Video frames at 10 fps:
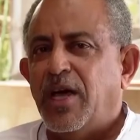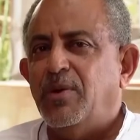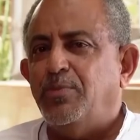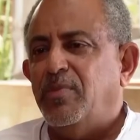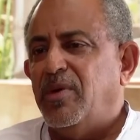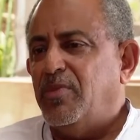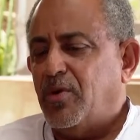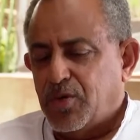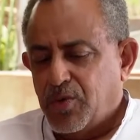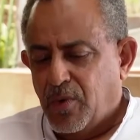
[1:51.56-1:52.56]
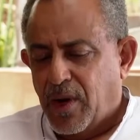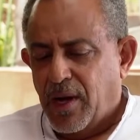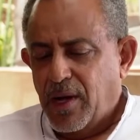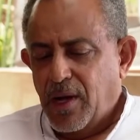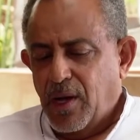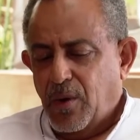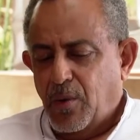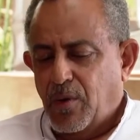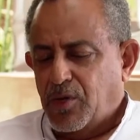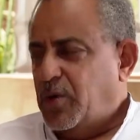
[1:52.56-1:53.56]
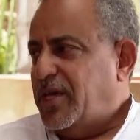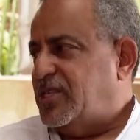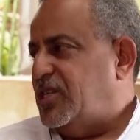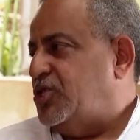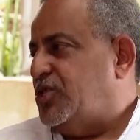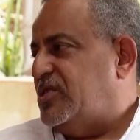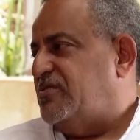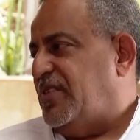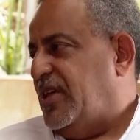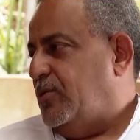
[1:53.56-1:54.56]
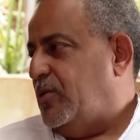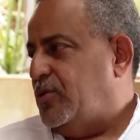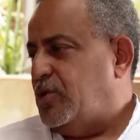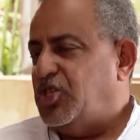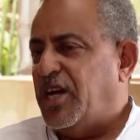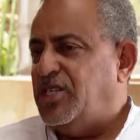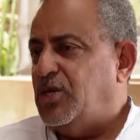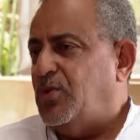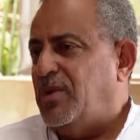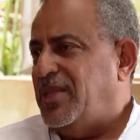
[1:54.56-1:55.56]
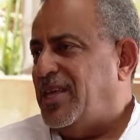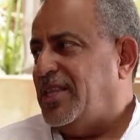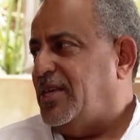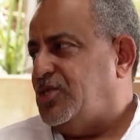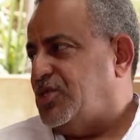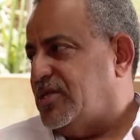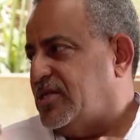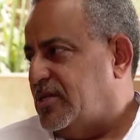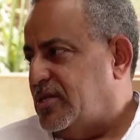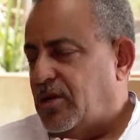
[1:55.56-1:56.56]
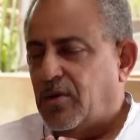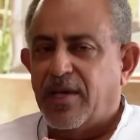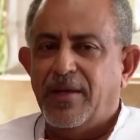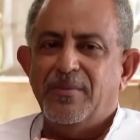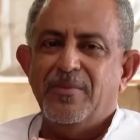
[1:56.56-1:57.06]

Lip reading: to help women because we were doing it interest-free. We were not charging women any interest. Okay,